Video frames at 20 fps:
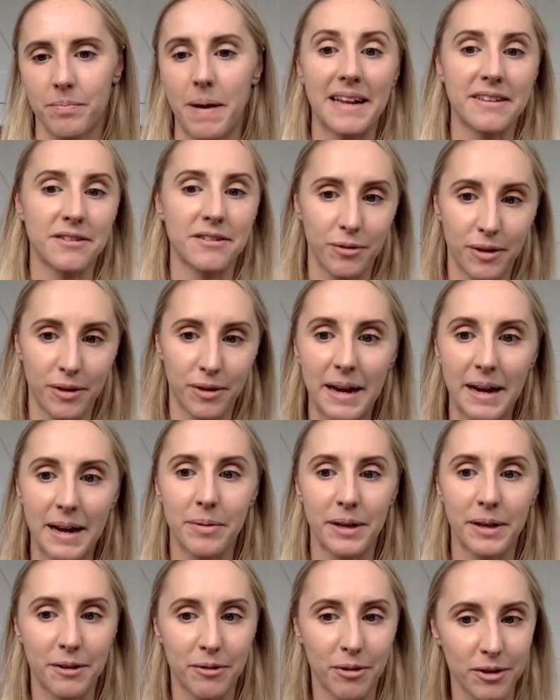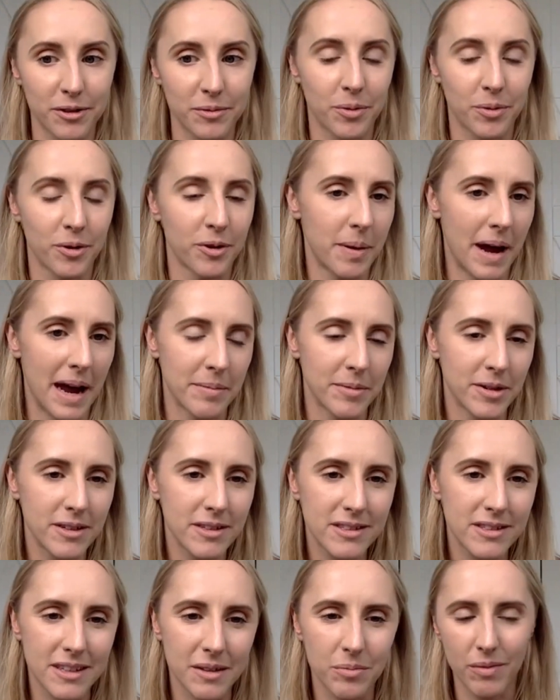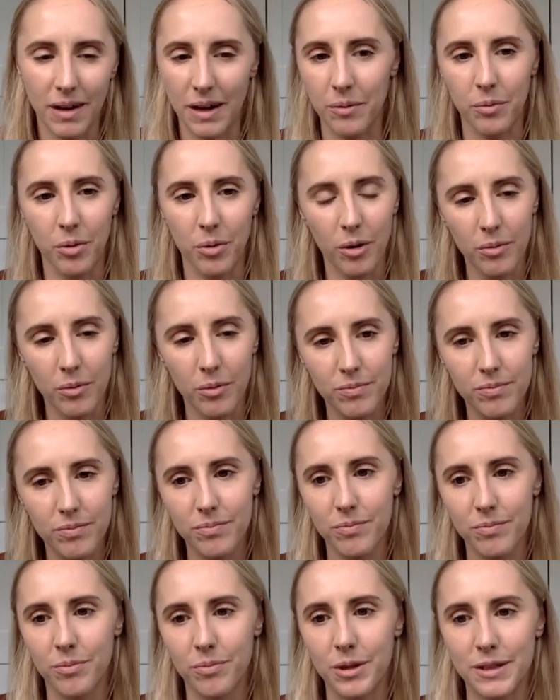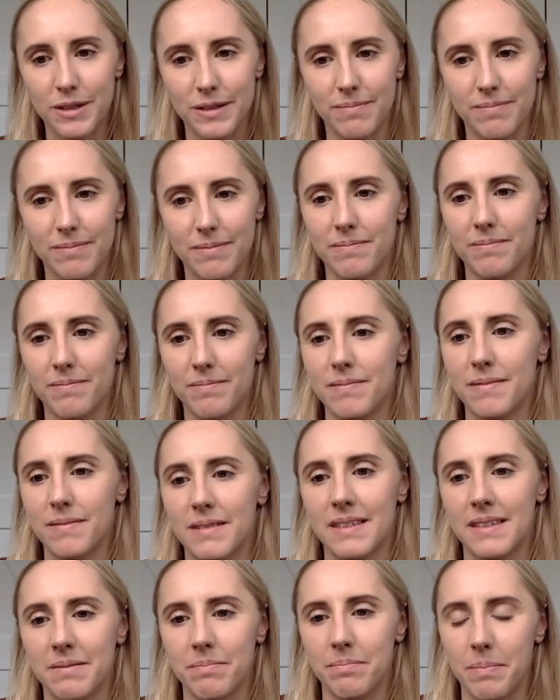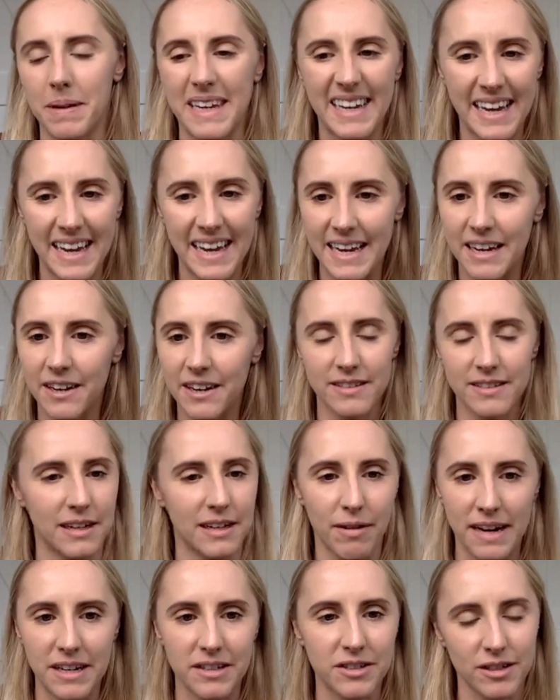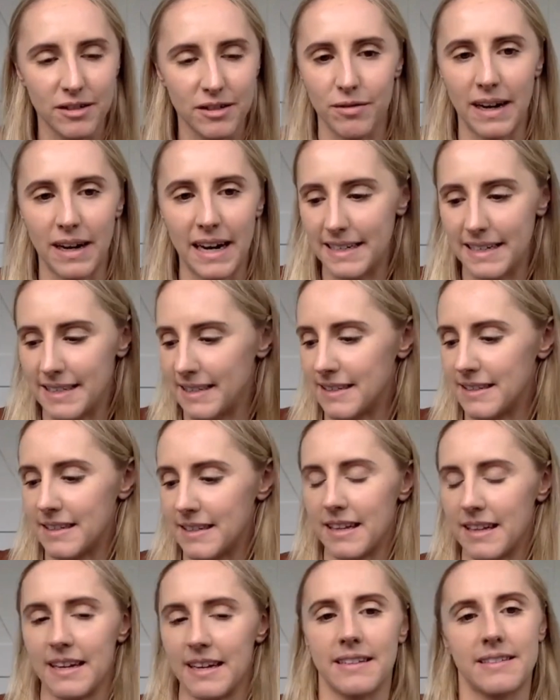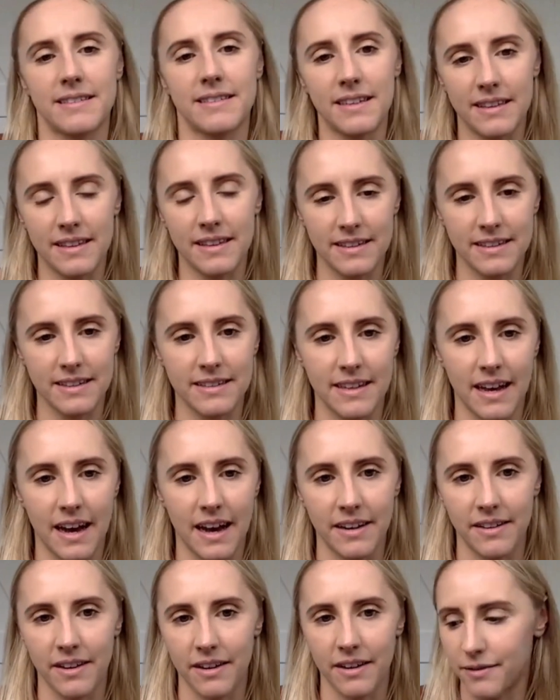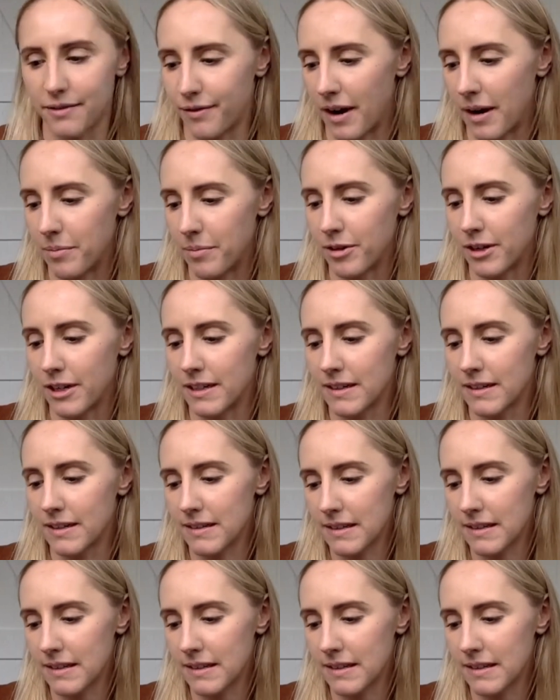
better enabling cross-border payments? And what would be key considerations related to this in the design of those frameworks?